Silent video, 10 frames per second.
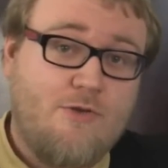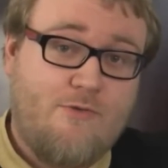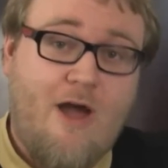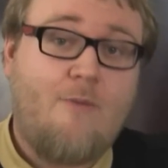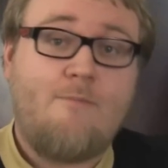
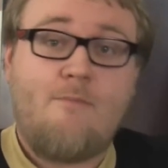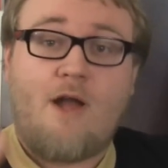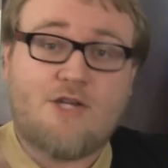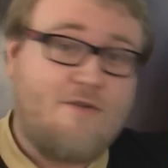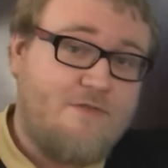throughout
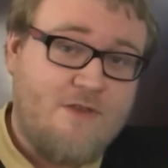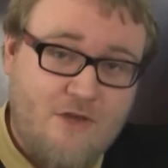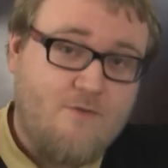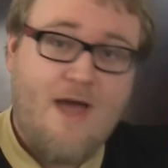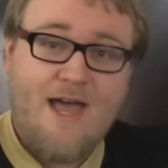much of the
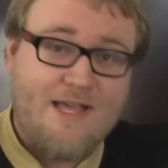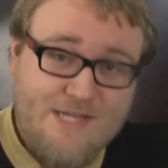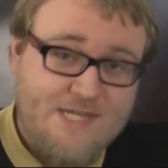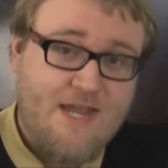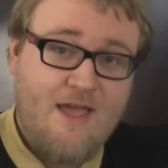
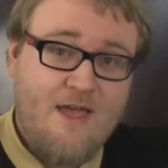US.